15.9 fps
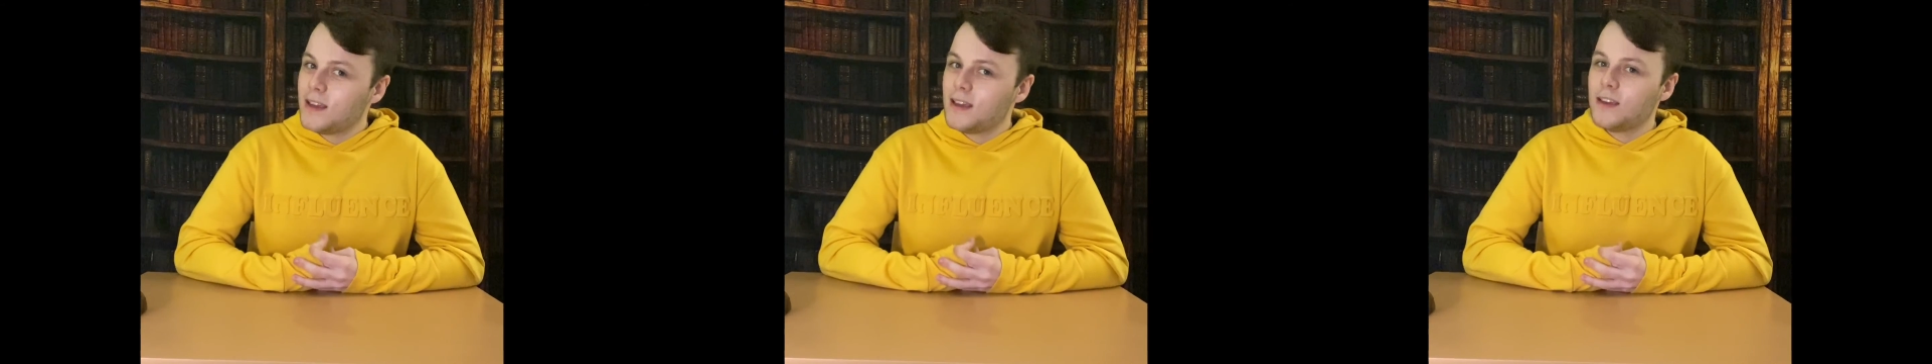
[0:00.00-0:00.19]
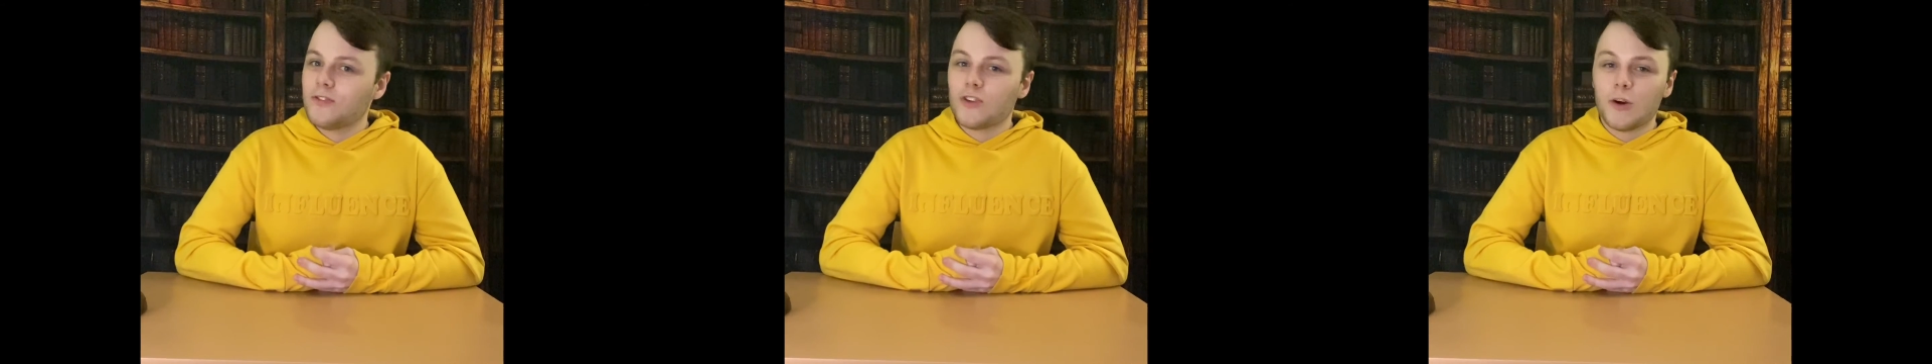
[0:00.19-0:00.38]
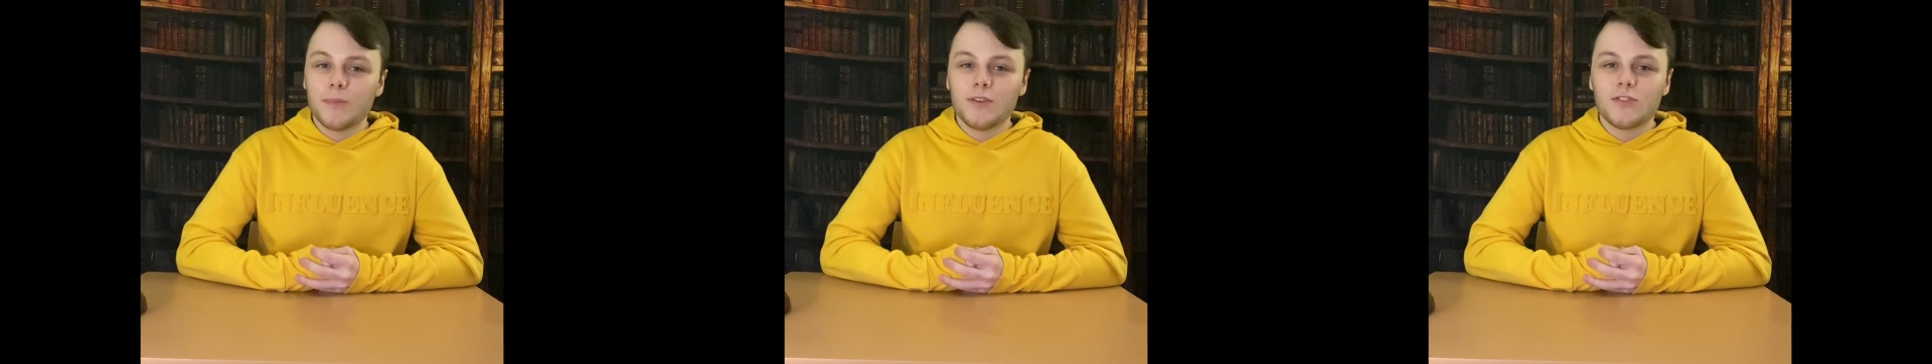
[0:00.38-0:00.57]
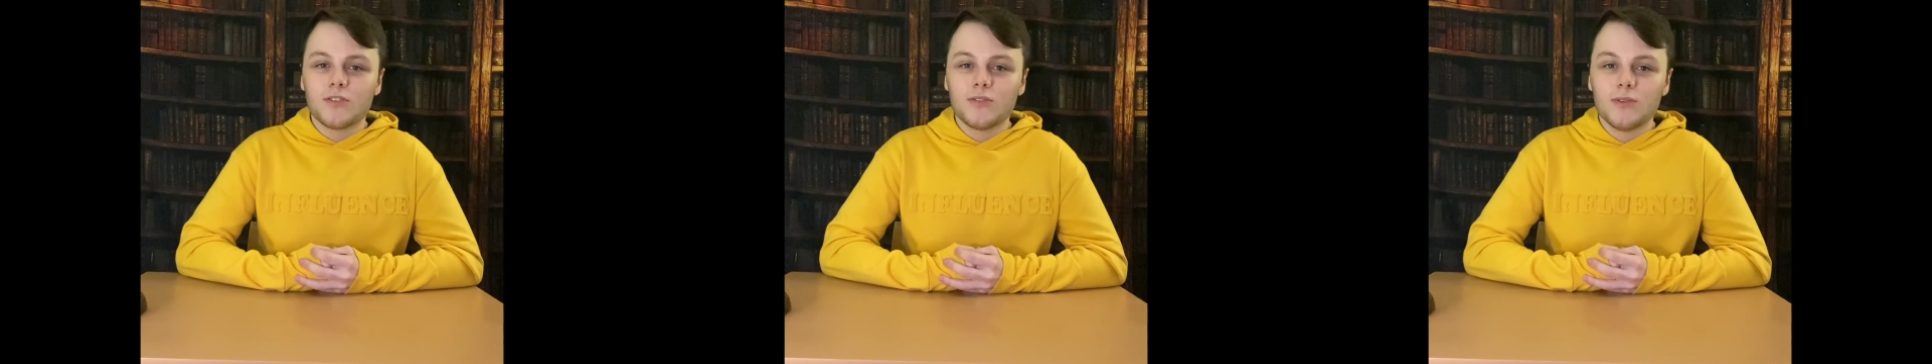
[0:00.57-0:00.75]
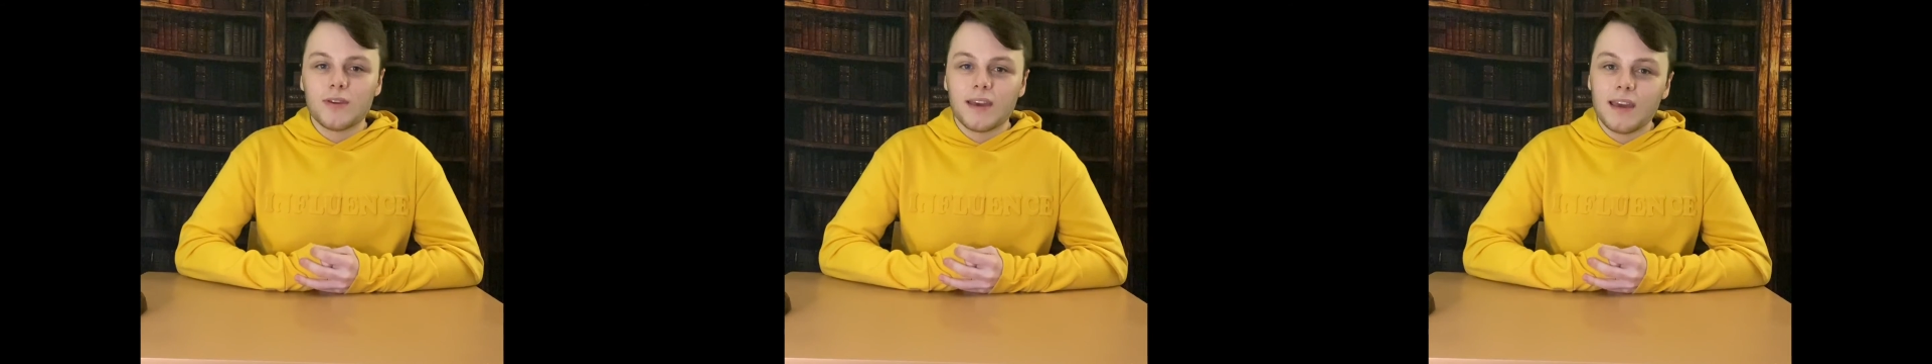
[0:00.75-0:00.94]
scorpions
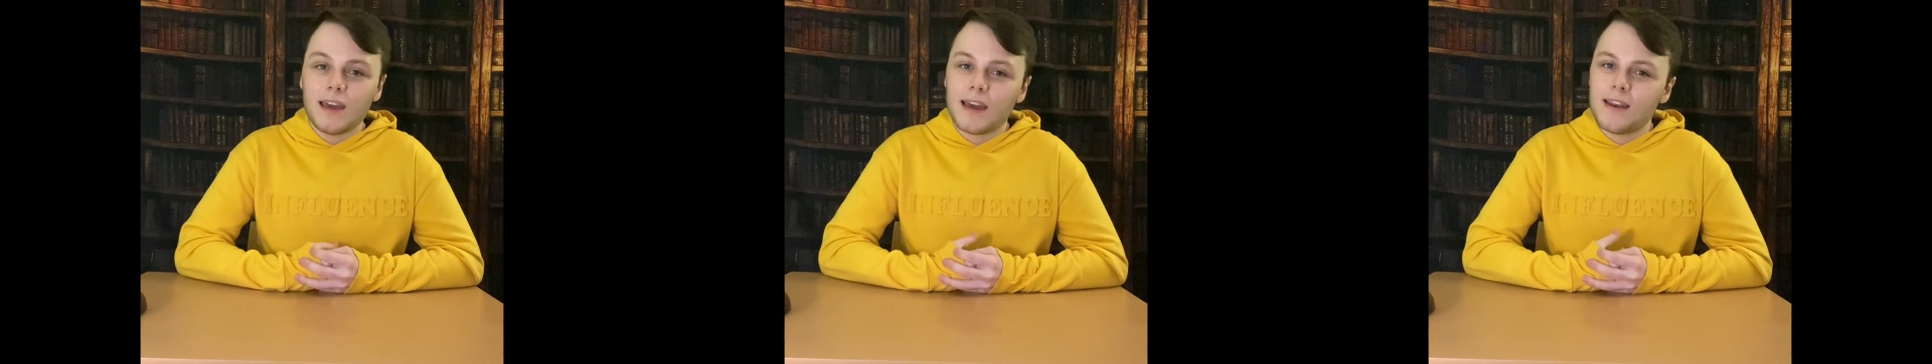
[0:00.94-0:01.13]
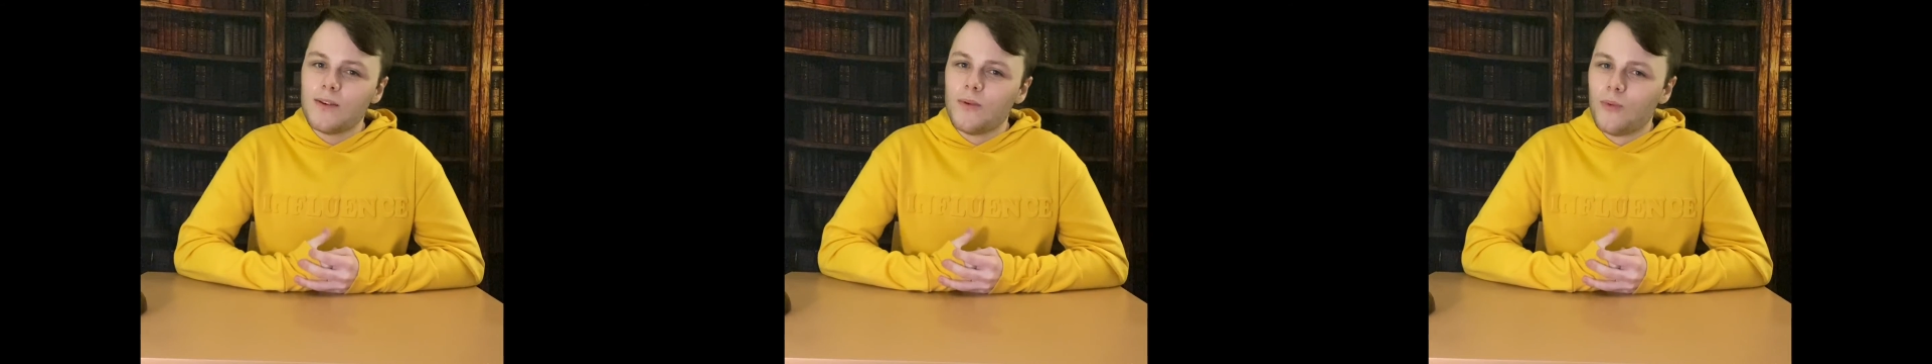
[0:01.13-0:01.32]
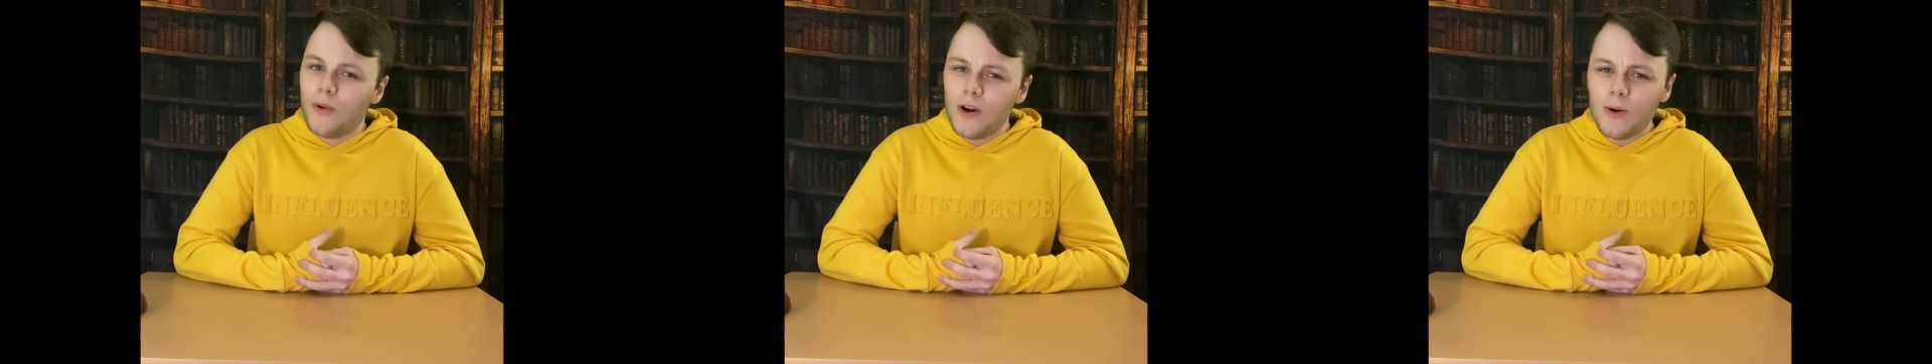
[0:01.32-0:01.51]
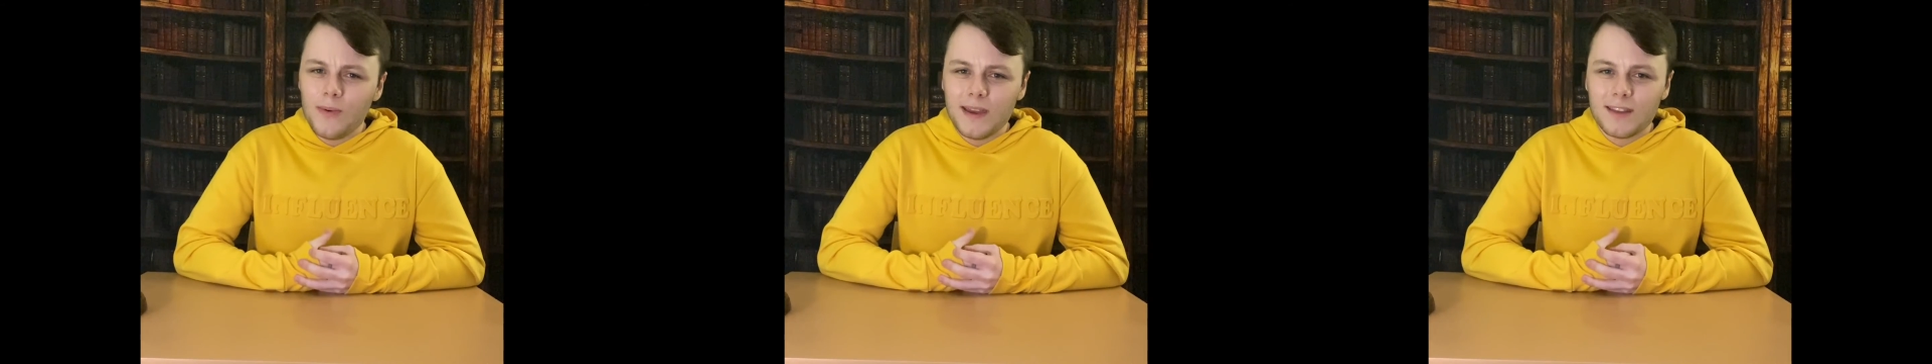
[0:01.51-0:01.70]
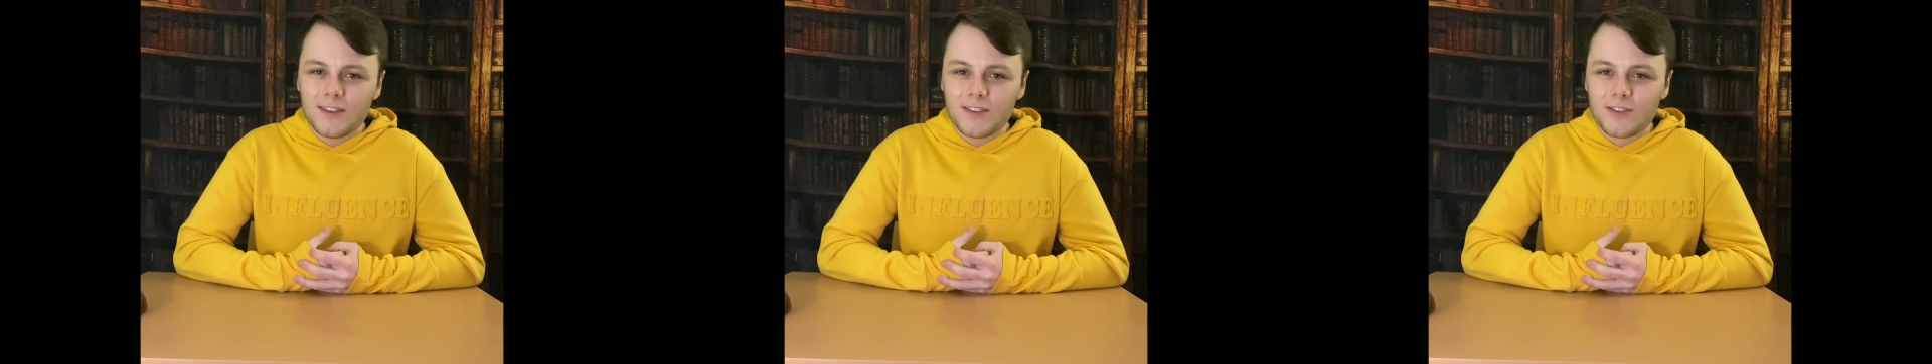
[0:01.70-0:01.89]
are okay, and what a
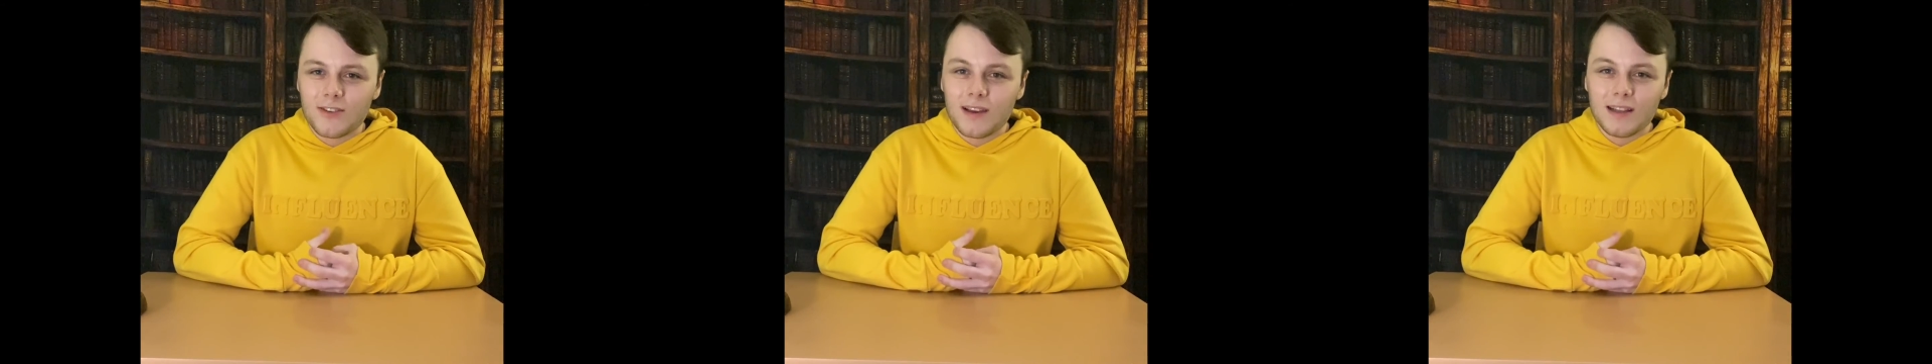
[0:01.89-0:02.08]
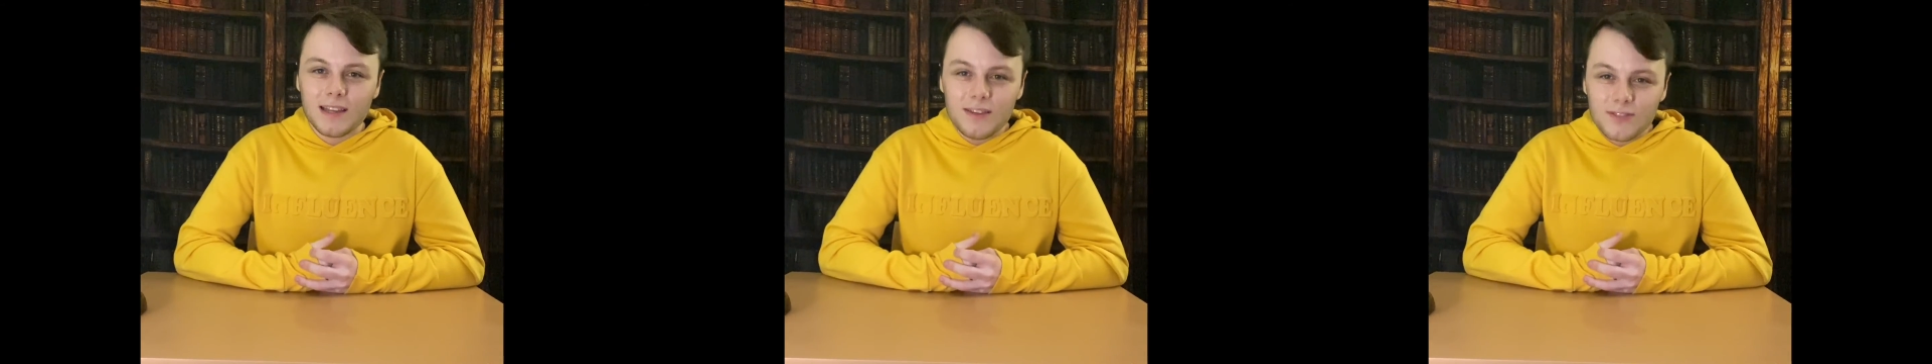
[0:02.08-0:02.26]
way to do it. Leaving